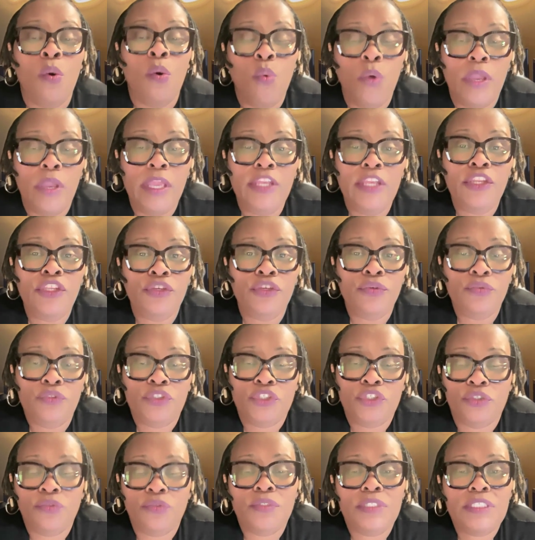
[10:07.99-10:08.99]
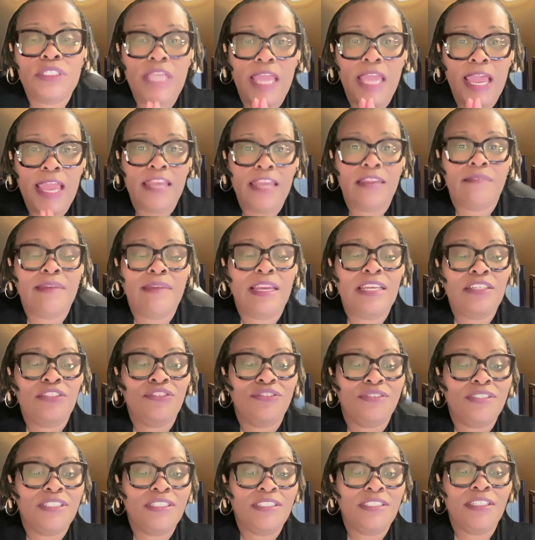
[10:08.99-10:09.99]
When you choose to itemize
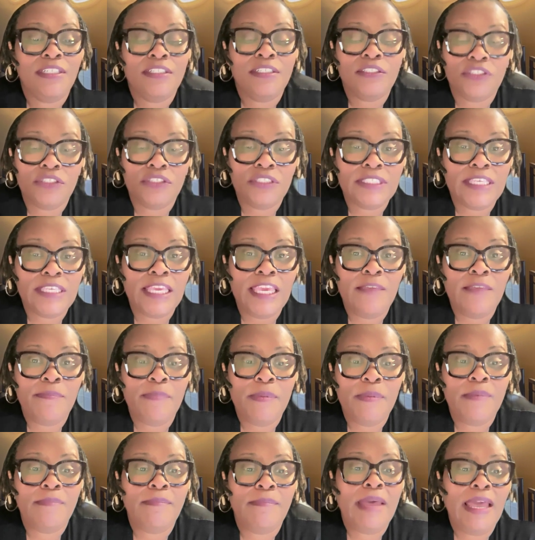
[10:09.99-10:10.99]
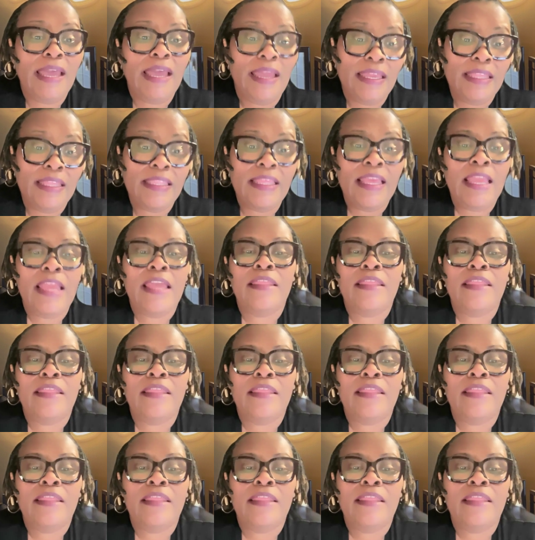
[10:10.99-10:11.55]
your deductions, keep in mind